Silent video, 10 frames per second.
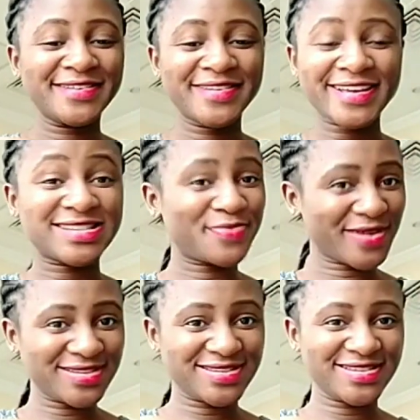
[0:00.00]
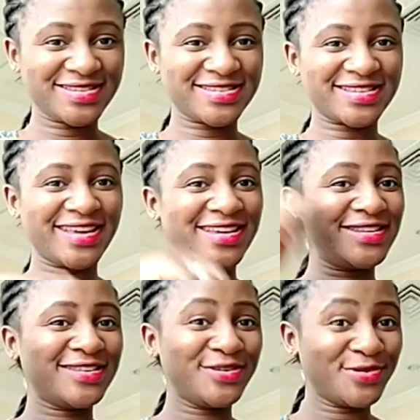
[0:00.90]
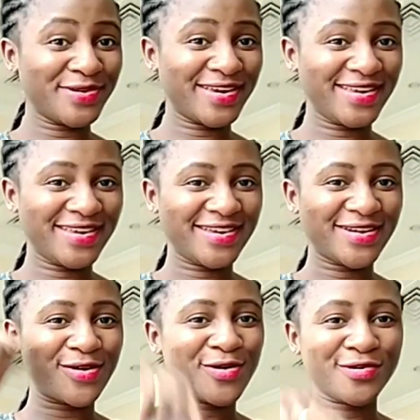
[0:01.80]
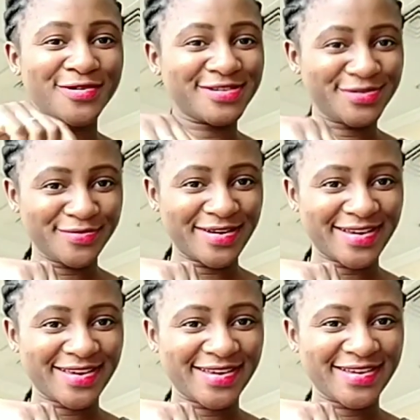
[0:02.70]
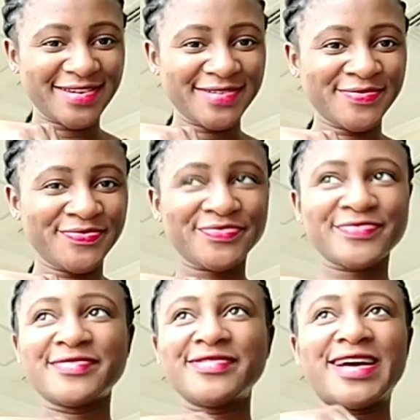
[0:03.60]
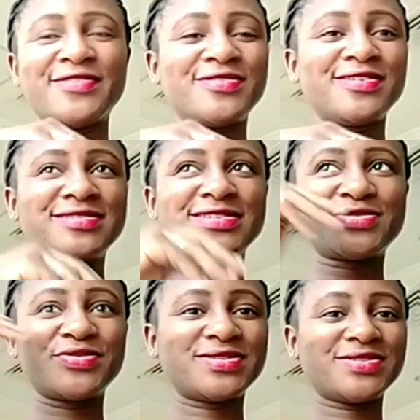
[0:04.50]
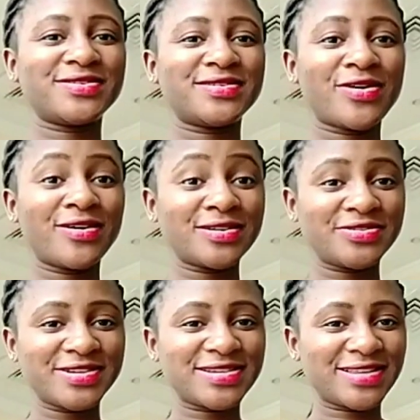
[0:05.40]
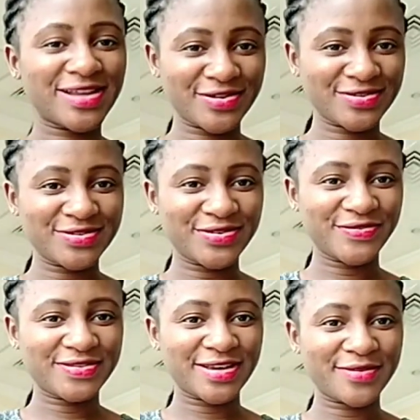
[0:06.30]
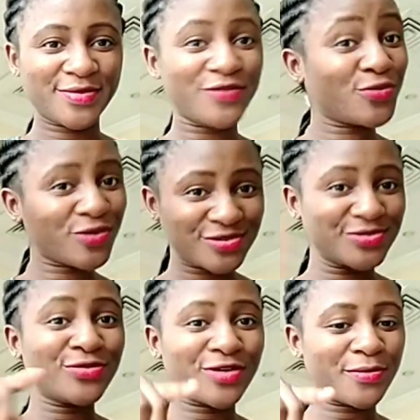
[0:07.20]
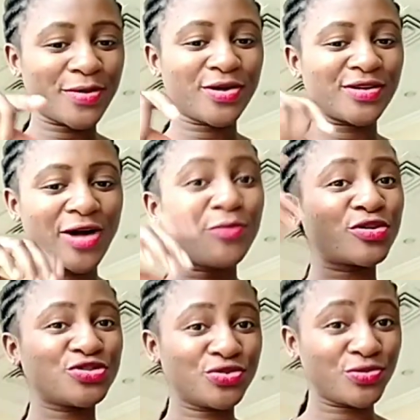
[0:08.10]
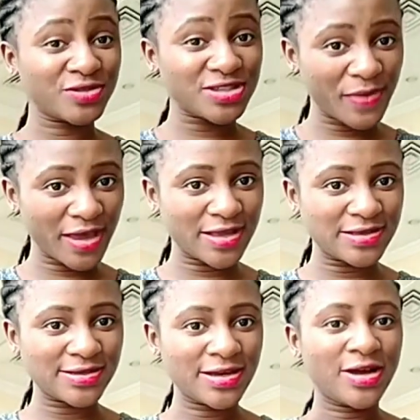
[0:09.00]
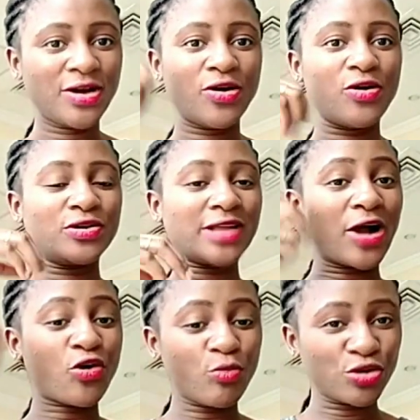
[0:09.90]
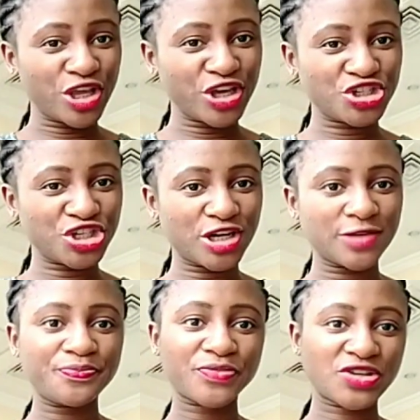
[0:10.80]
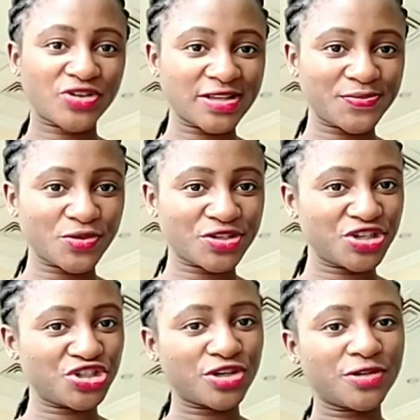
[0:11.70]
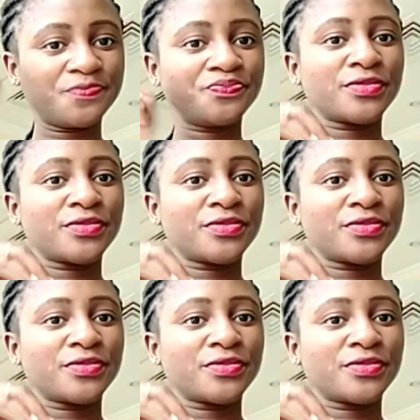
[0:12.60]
expenses in UAE or Dubai? I've got this question hundreds and thousands of times. If you want to know about how much you spend on accommodation, transportation,